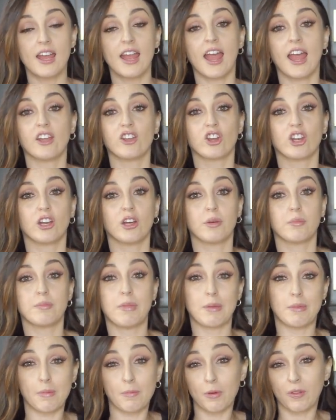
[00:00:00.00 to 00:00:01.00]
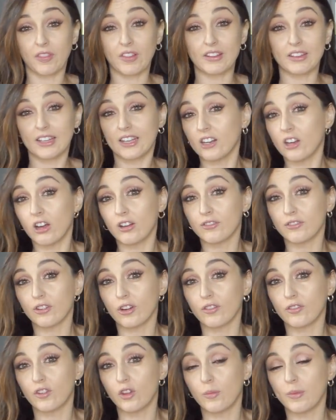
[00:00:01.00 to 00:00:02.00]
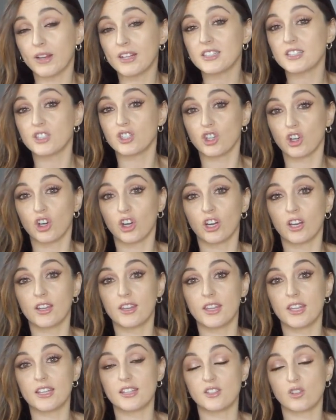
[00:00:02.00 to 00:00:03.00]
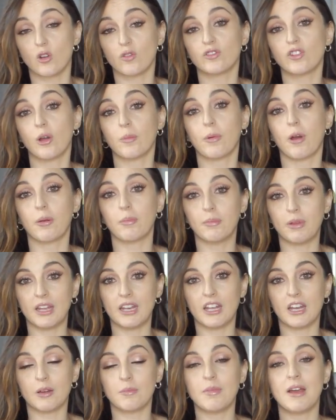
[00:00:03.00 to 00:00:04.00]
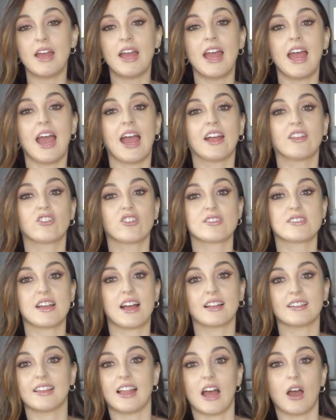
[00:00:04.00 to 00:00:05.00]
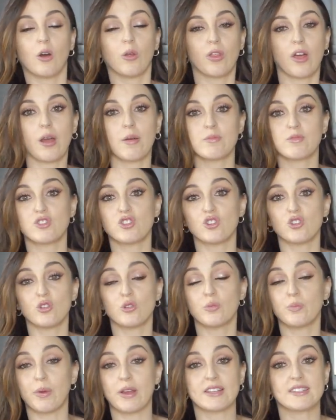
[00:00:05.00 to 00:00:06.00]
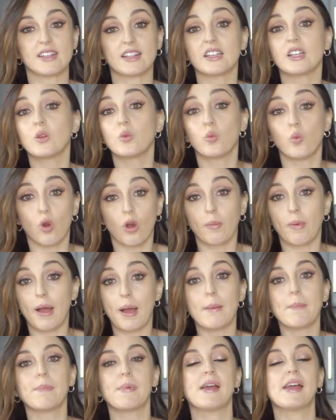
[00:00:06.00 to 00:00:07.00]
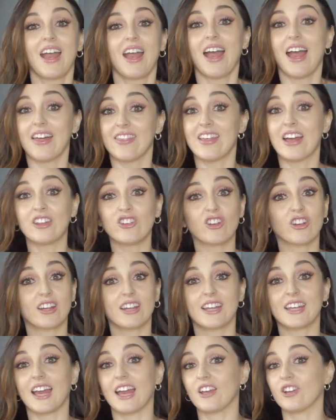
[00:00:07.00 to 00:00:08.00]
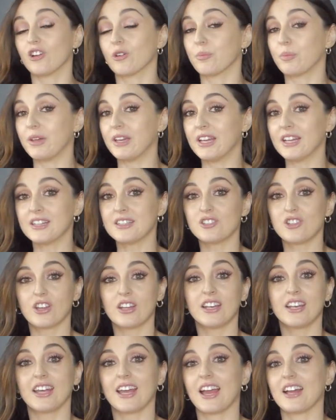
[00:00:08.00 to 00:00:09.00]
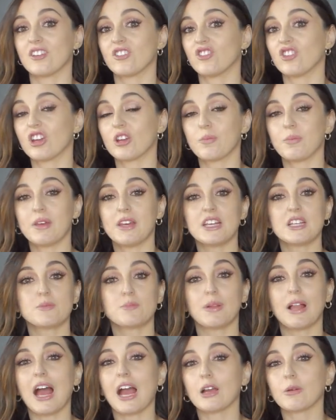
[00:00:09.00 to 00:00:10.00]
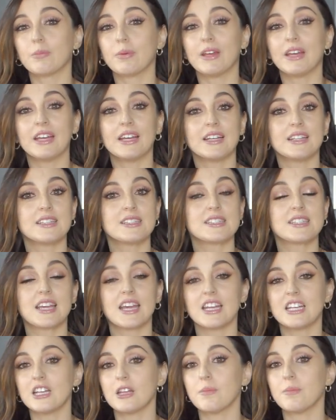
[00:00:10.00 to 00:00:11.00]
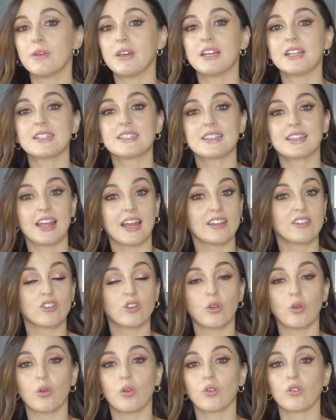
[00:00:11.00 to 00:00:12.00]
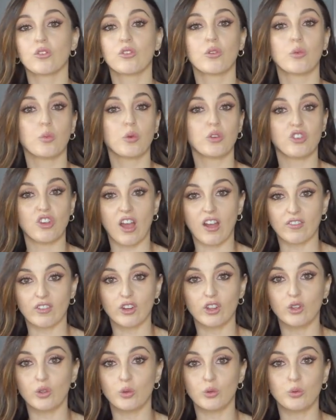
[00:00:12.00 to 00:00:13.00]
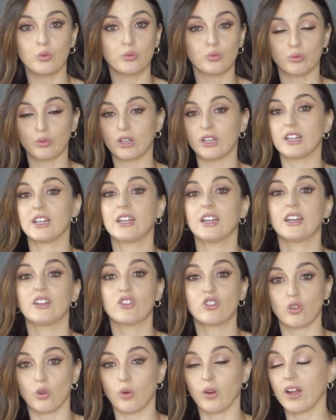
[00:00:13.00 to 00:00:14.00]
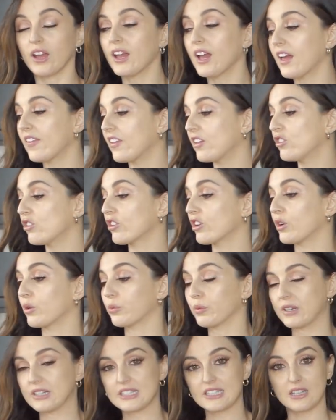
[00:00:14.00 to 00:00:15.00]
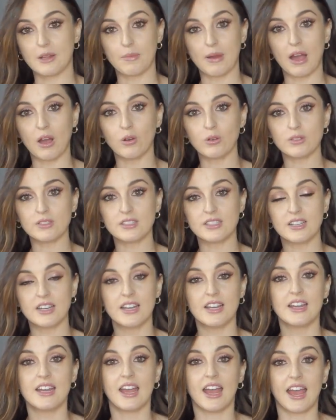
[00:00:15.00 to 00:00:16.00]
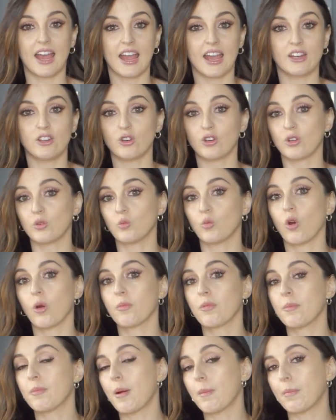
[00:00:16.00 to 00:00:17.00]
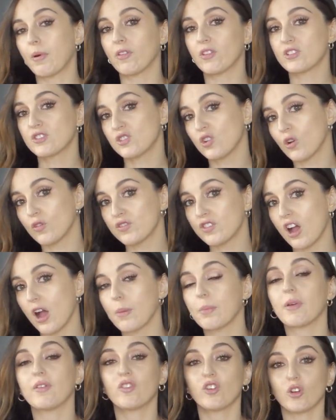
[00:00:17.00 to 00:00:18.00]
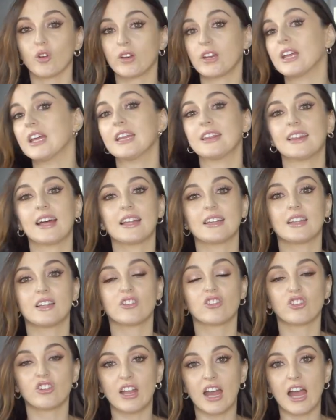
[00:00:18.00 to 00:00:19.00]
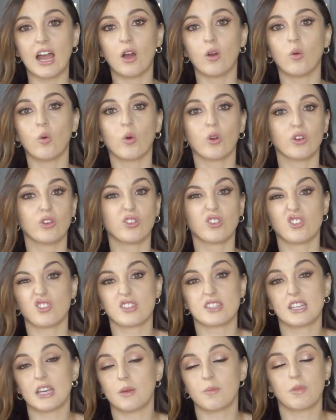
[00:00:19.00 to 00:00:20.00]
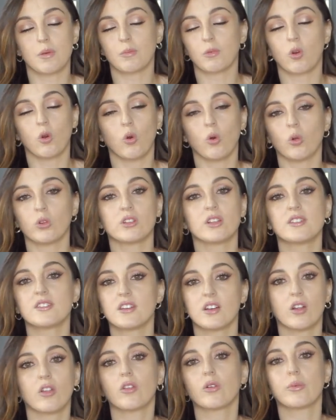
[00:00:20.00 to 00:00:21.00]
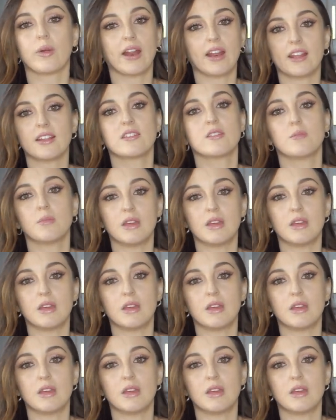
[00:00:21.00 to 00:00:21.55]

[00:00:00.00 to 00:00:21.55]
and you're gonna maybe put the lid on for a few minutes, turn the stovetop on medium, and just allow them to basically warm up. And then you're gonna get your beans. You can get chickpeas, black beans, kidney beans, lentils, whichever you really enjoy. And then you're gonna rinse them out, and you can warm them up on the stovetop if you're going to eat that lunch now, or you can just keep them cold until they're ready to be